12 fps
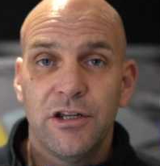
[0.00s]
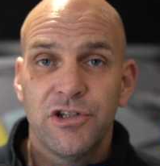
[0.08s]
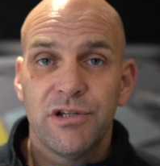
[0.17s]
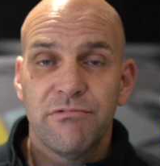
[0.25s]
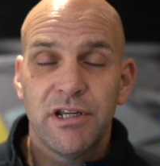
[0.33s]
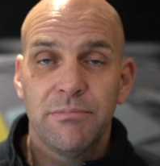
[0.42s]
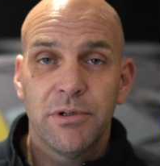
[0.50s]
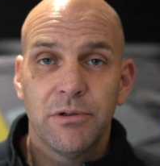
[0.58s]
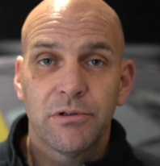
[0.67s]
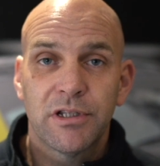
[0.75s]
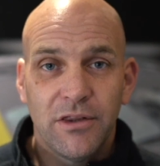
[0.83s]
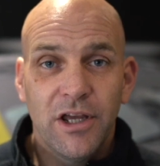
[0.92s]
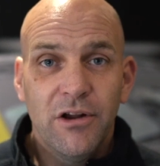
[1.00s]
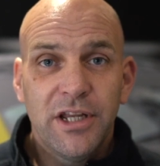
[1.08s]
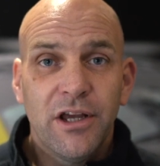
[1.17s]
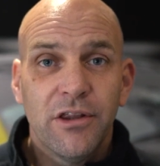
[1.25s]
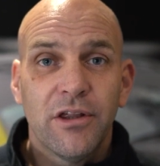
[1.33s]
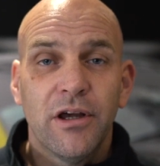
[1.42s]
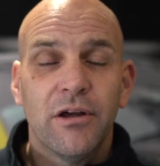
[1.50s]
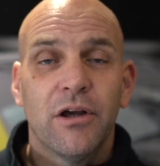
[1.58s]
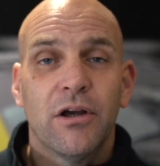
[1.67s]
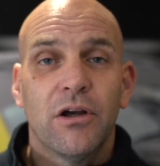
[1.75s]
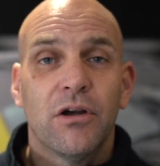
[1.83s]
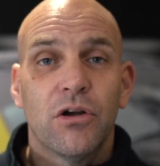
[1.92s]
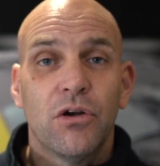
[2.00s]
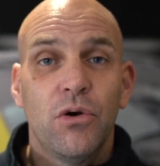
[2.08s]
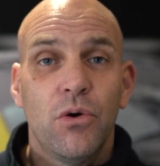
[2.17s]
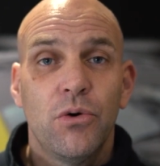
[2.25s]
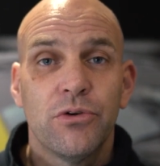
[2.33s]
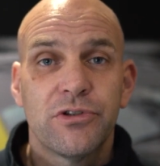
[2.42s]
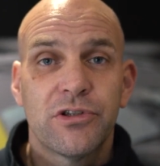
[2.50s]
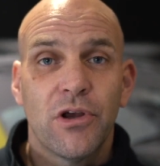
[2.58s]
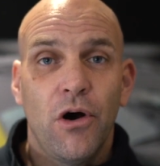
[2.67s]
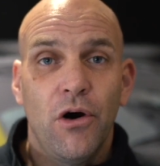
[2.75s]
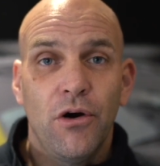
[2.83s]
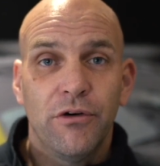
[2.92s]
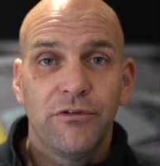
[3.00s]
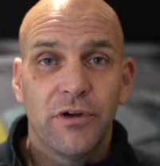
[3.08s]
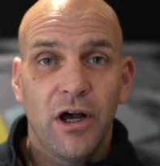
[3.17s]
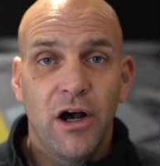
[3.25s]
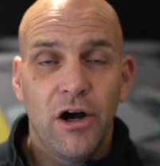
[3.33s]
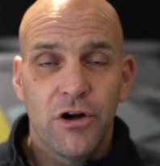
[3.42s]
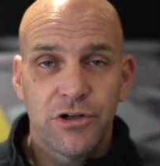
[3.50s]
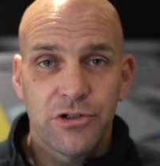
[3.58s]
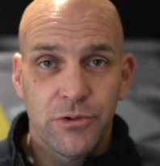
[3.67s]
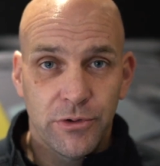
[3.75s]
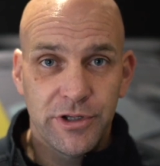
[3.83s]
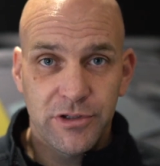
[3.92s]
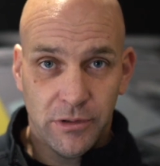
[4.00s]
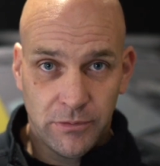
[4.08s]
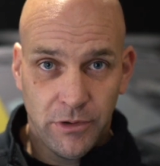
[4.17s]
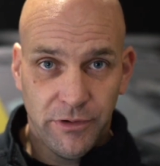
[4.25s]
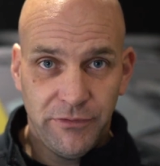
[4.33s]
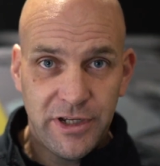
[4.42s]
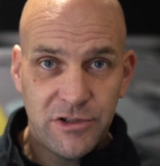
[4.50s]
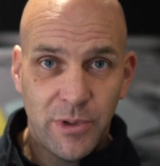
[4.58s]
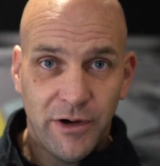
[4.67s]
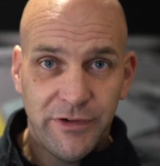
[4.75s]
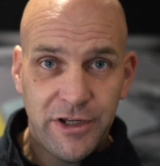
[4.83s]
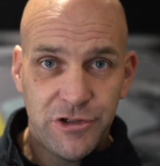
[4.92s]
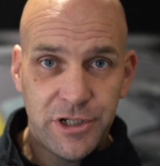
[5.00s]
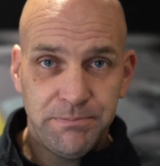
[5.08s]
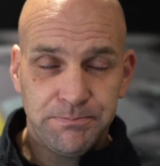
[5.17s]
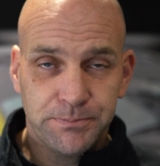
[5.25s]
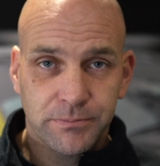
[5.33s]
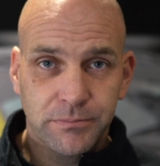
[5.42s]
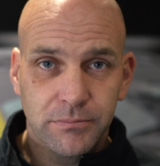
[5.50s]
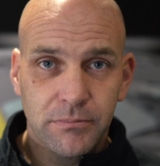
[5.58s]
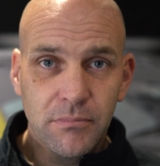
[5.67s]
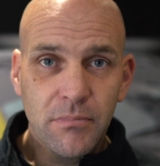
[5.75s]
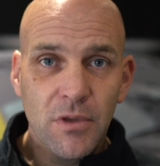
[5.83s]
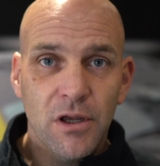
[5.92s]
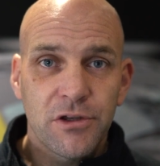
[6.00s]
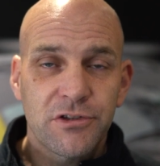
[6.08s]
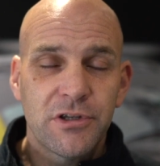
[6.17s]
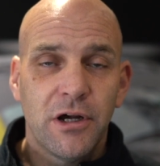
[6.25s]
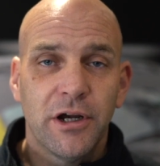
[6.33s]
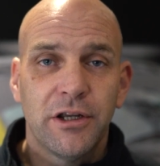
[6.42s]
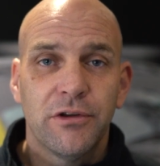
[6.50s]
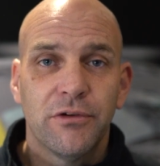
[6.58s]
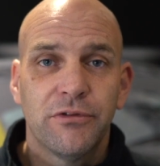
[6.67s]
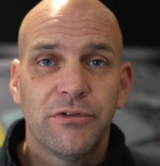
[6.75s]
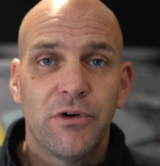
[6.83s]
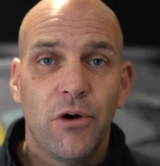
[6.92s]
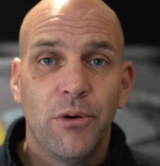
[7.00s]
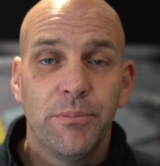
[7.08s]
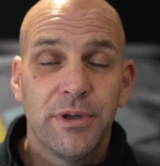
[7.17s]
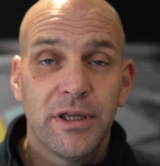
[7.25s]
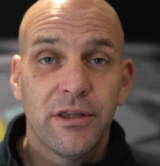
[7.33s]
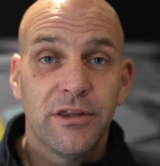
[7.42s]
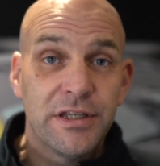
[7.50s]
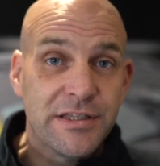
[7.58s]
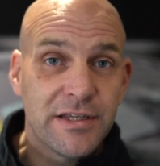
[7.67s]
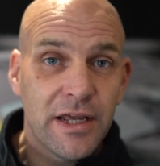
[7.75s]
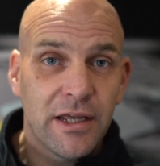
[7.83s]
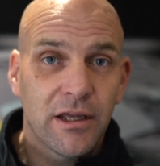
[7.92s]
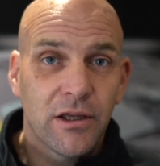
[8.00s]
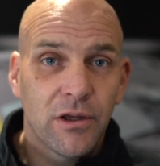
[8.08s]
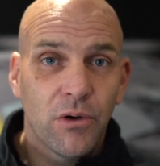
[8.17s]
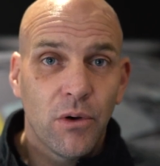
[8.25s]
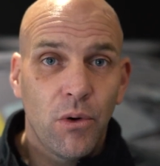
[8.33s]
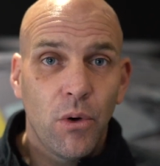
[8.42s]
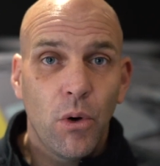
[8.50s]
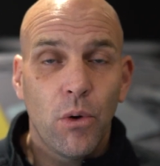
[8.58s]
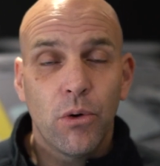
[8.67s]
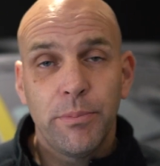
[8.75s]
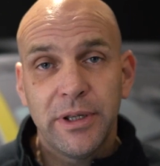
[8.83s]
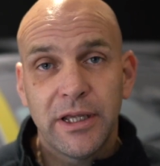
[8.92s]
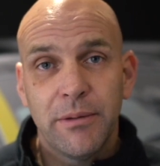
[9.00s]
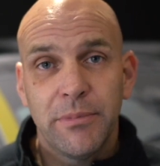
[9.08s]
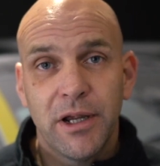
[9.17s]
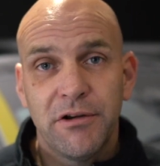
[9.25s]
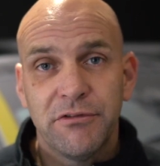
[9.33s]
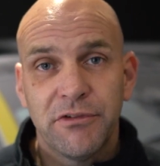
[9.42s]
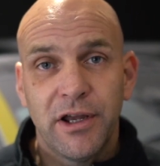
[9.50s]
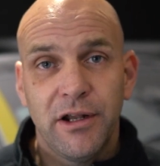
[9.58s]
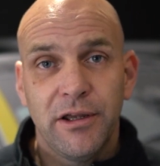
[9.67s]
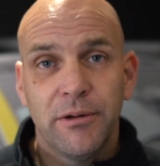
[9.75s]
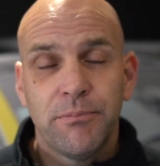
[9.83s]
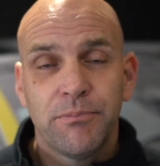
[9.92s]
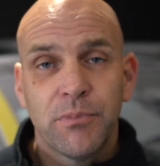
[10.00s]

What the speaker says: engine rebuild, the only other cause of a harsh noise on the V12 engine, aside from the tick or big end bearing failure,